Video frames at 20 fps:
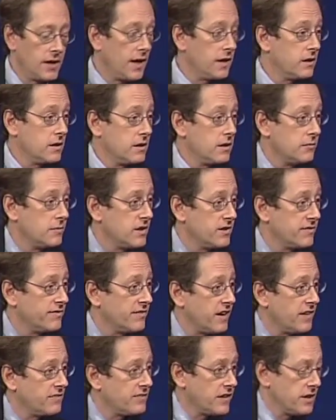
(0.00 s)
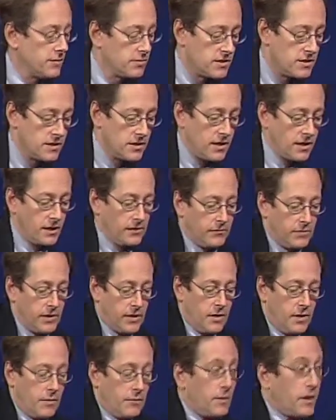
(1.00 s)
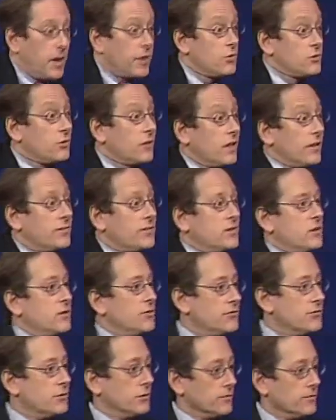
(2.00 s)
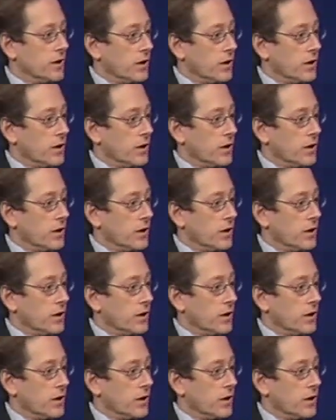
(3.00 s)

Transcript: I could eat meat five times a day, but I do love tofu.